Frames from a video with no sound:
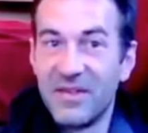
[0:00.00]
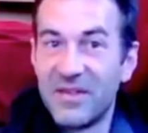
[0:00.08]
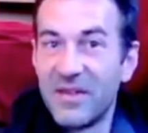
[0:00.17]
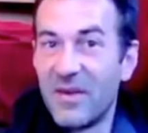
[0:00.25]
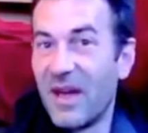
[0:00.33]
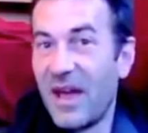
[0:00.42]

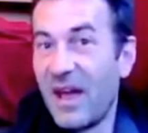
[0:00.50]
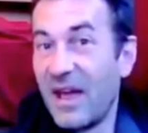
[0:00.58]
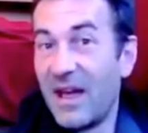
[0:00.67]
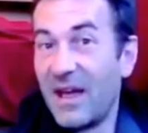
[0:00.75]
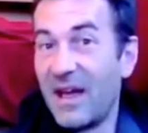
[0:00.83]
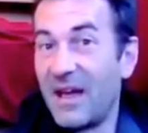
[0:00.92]
so
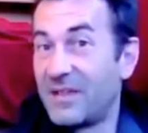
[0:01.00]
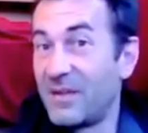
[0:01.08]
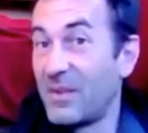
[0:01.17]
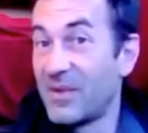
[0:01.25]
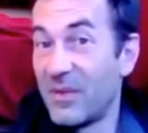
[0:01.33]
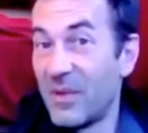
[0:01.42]
I, I, I
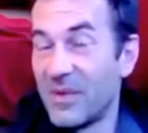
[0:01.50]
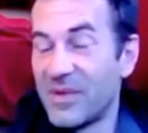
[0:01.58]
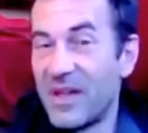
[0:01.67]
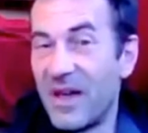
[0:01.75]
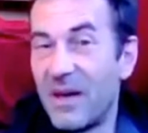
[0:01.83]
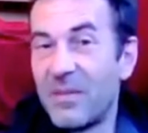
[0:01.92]
suppose I won't
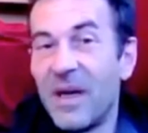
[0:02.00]
stop.